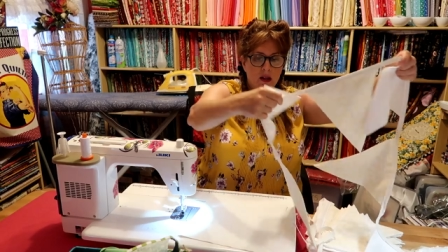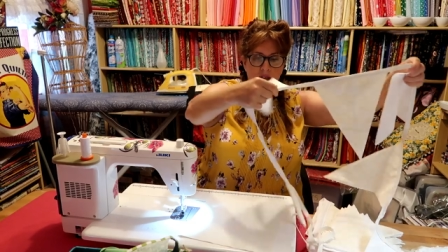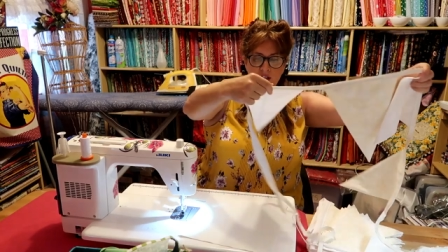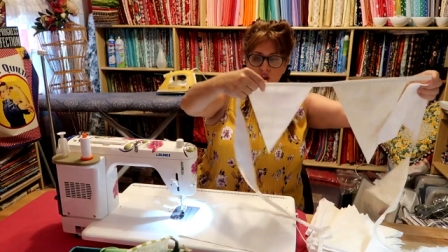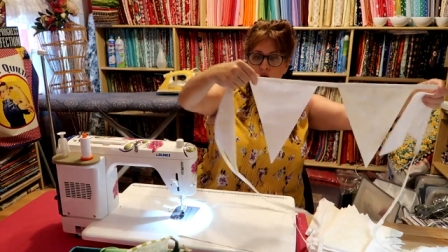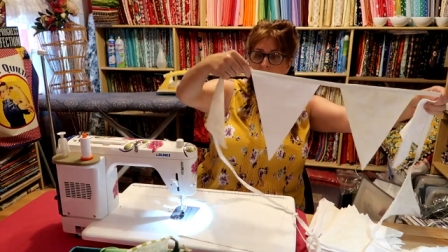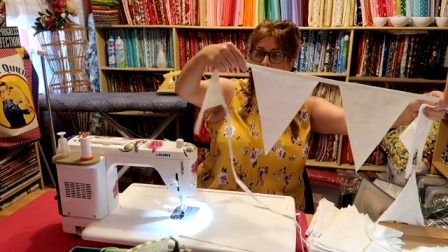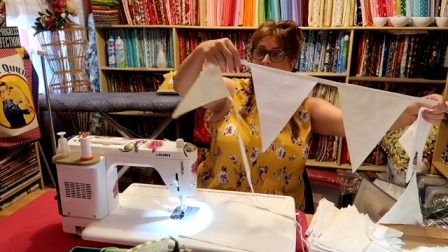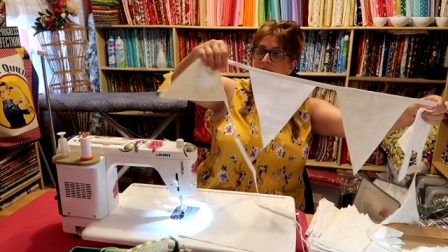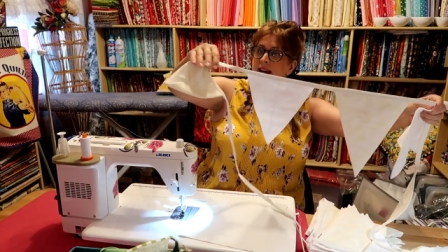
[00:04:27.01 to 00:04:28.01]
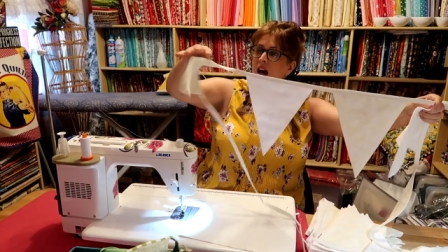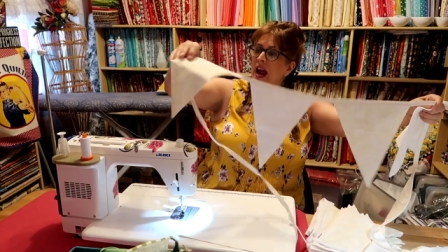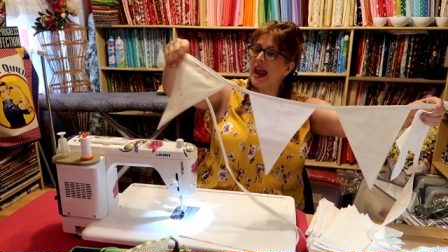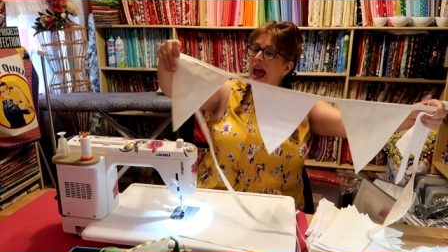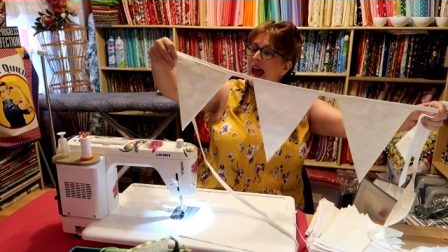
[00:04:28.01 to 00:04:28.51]
As you can see,
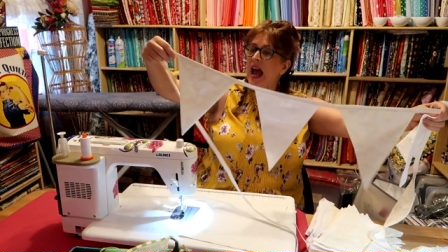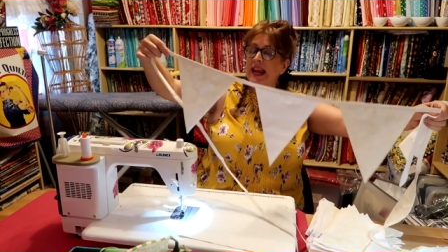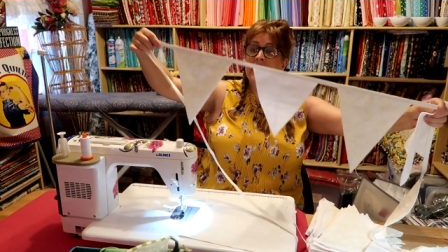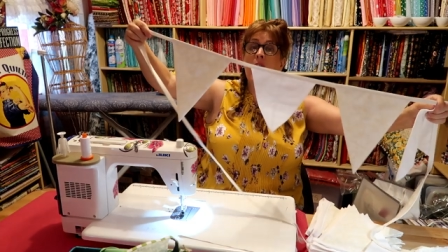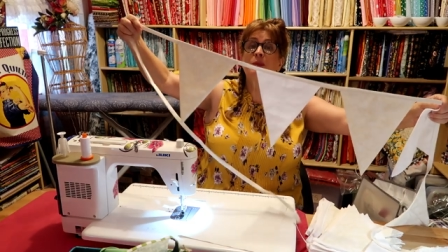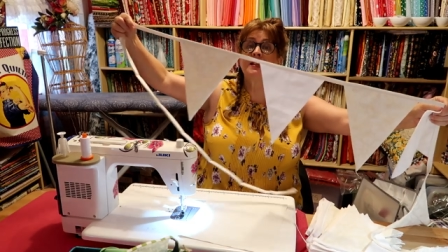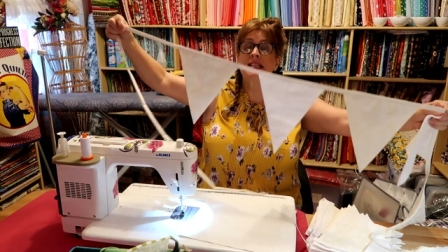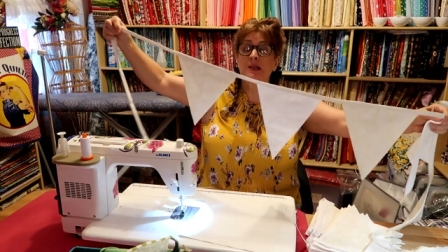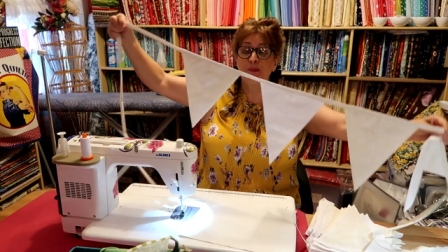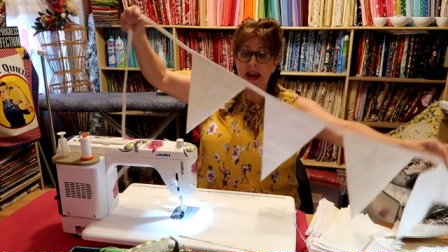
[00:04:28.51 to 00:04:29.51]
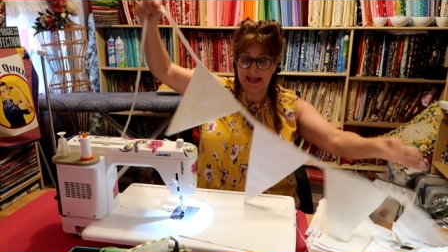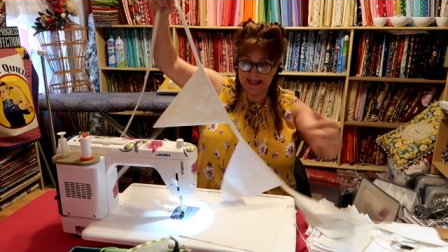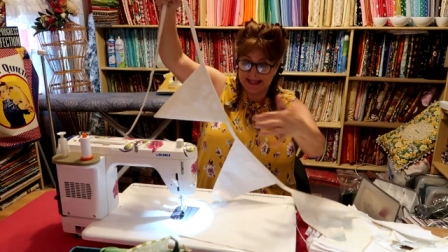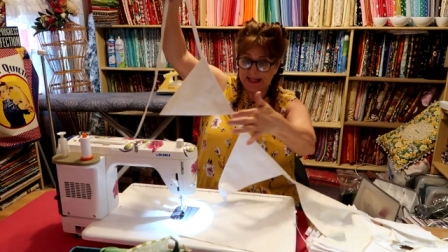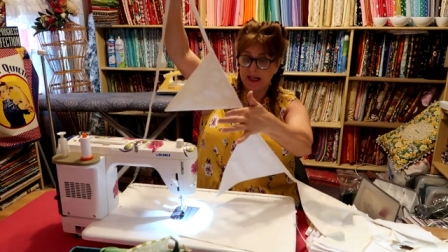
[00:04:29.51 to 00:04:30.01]
I, I, I kept a
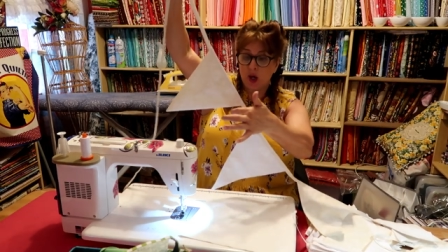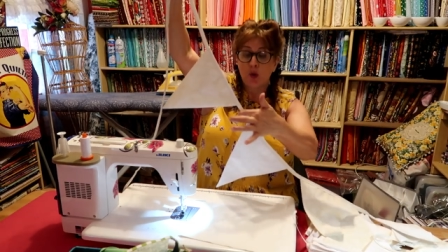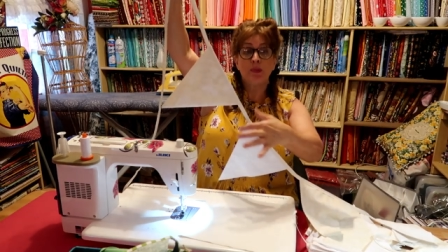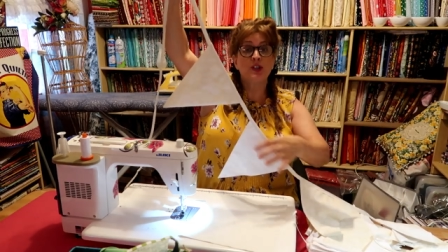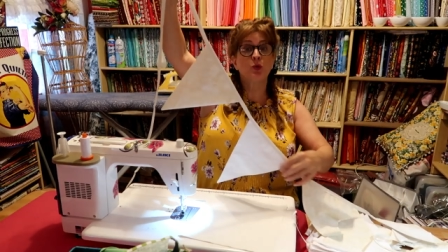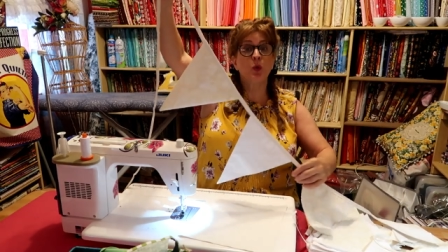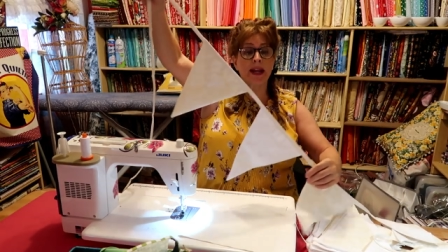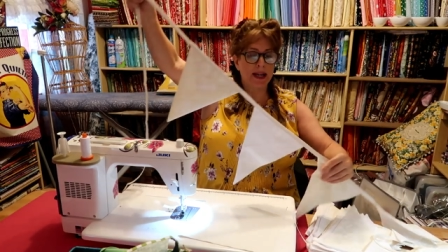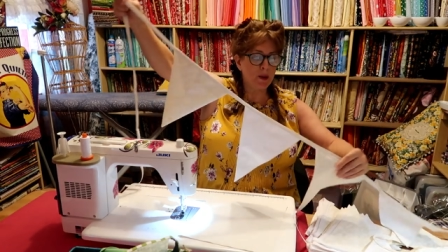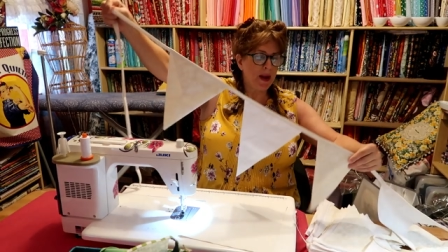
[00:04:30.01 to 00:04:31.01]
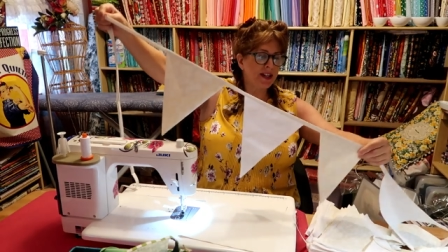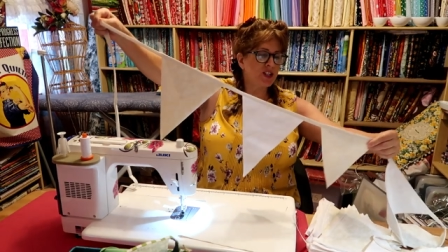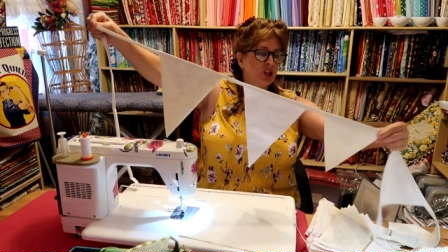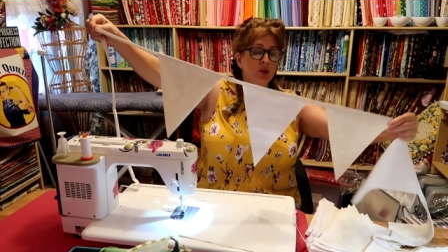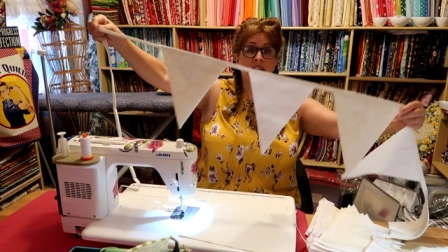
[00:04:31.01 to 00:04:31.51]
space between, about two